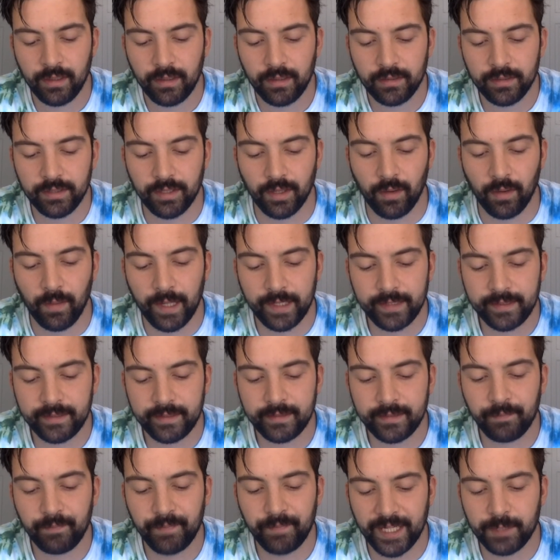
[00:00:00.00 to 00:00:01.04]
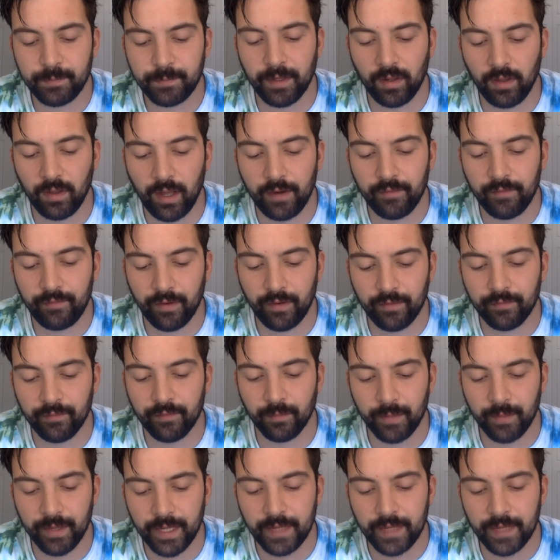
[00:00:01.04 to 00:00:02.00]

So that's been a lot of fun for me.